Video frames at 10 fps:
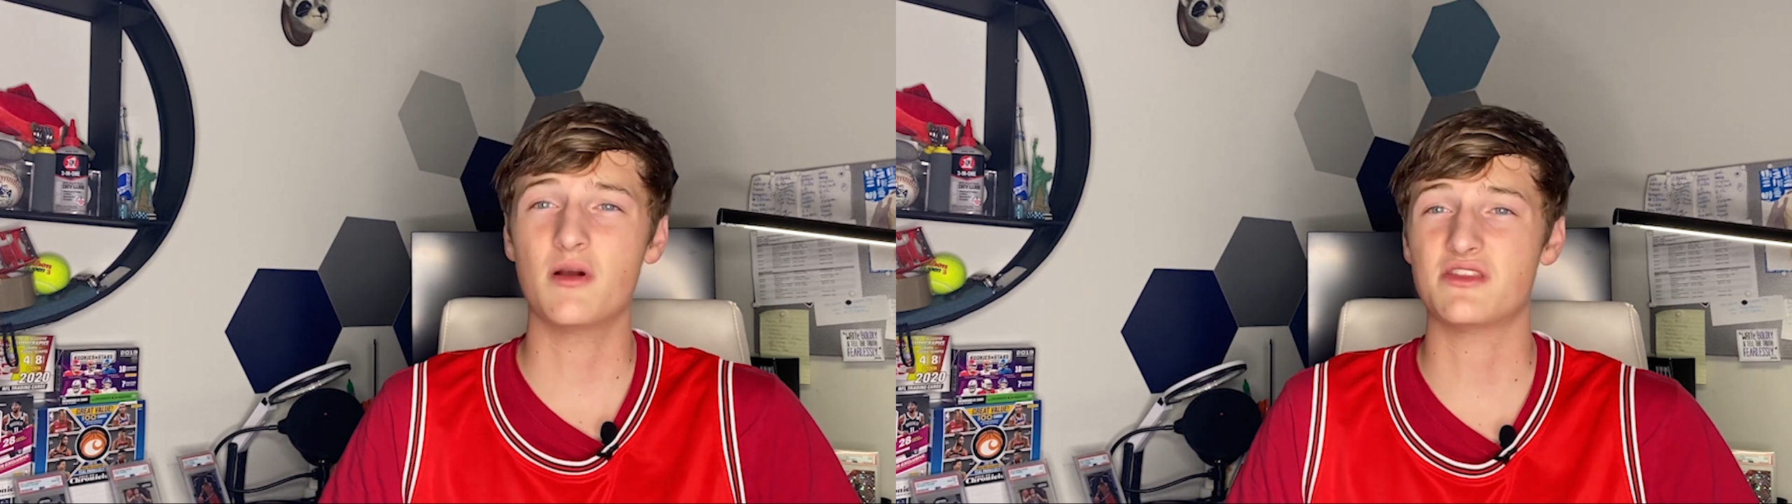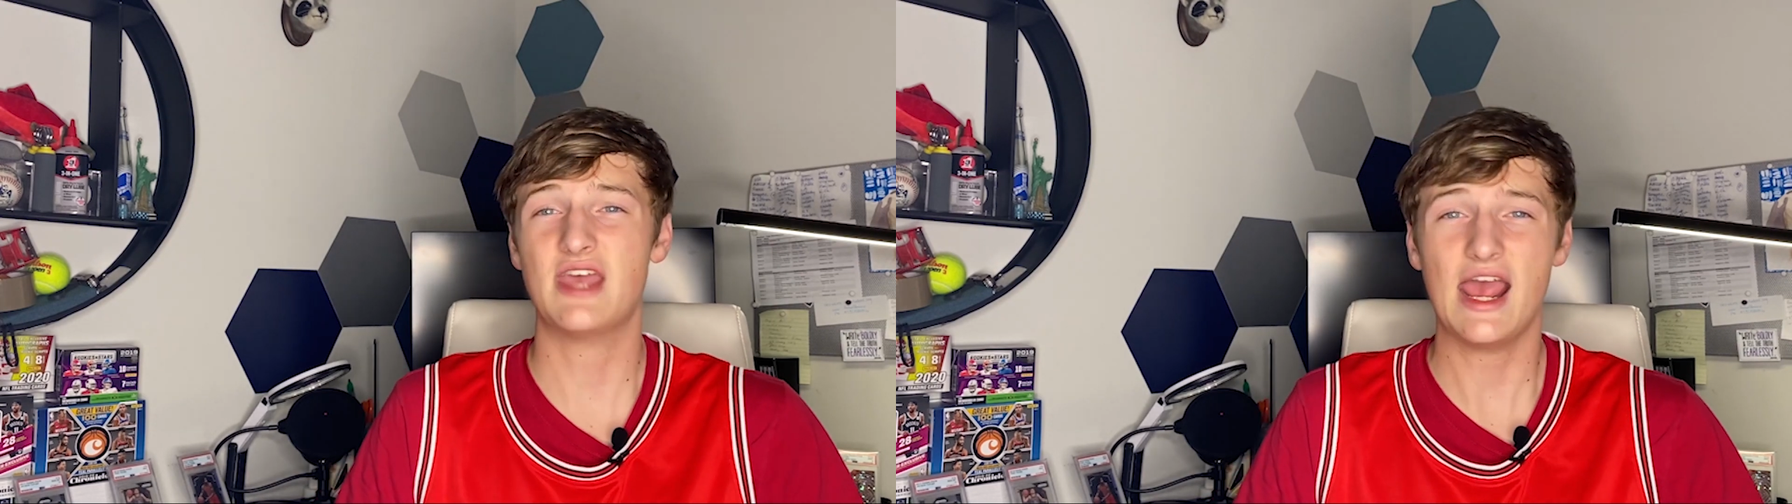
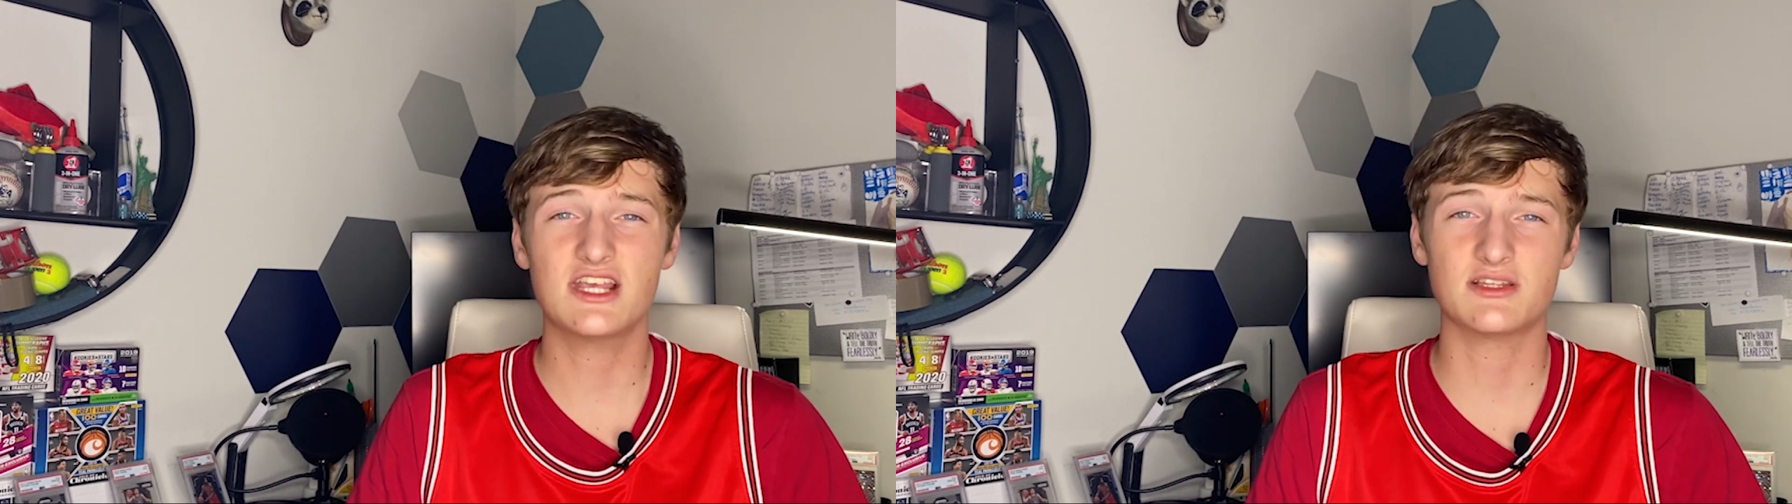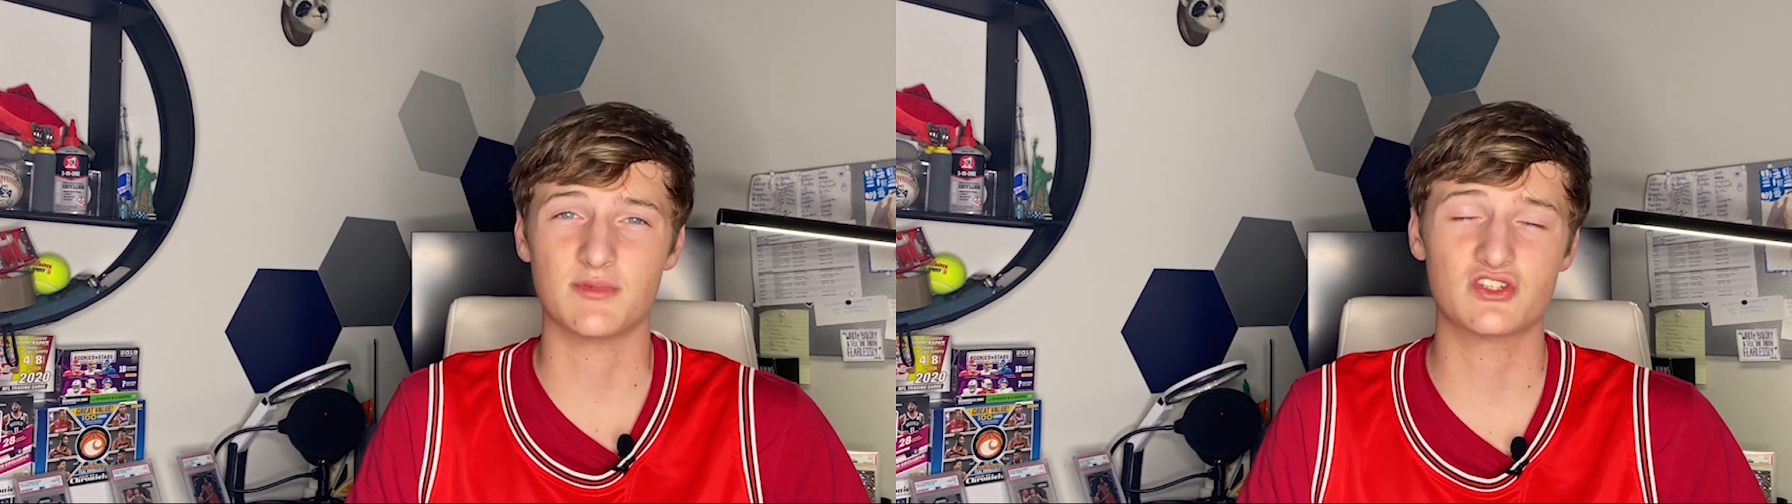it
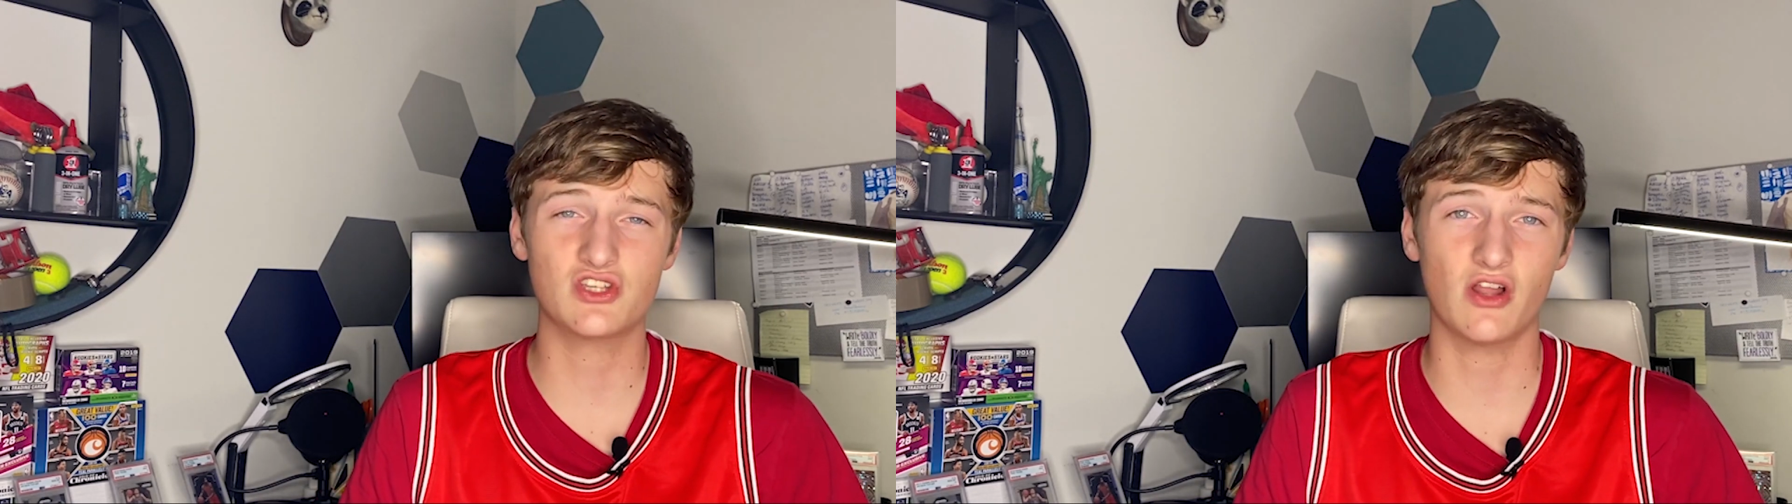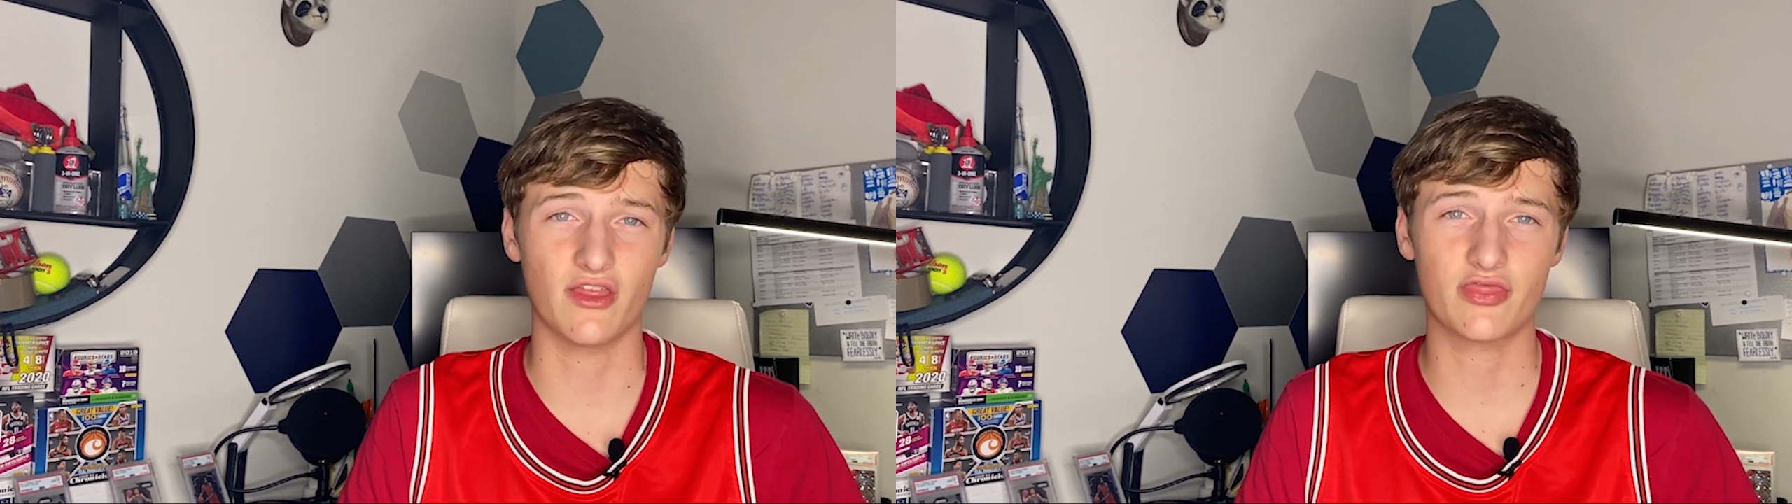takes him a solid